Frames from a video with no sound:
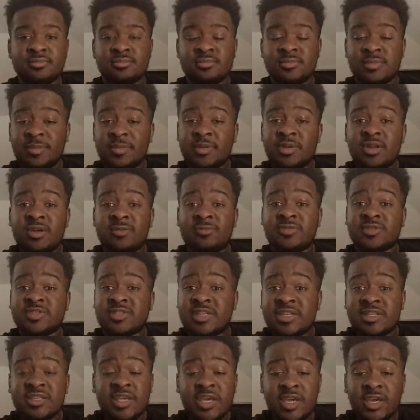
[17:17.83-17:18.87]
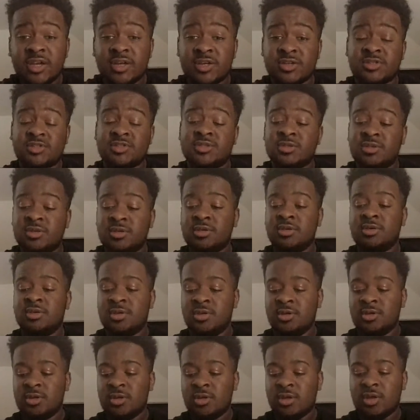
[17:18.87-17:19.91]
He been there for 10 years,
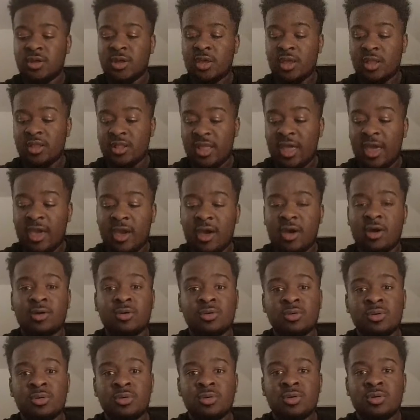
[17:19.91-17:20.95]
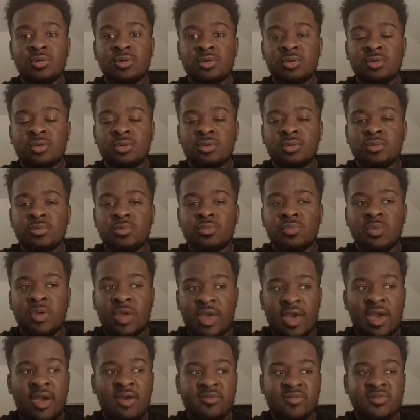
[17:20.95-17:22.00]
and now we
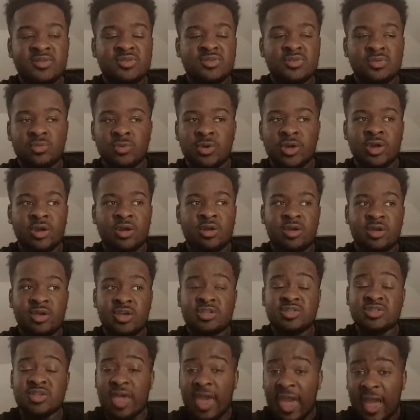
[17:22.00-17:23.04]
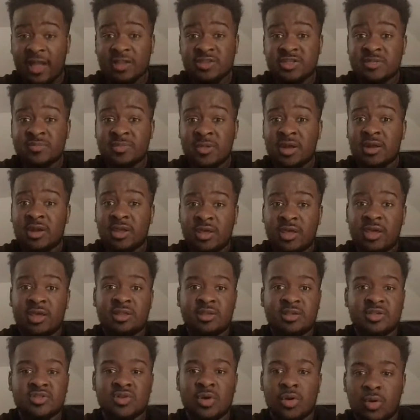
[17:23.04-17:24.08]
have it to where he's actually about to get
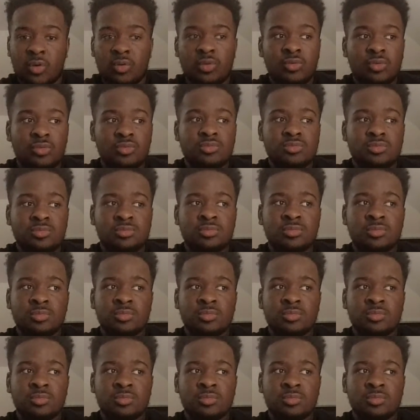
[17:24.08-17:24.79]
his own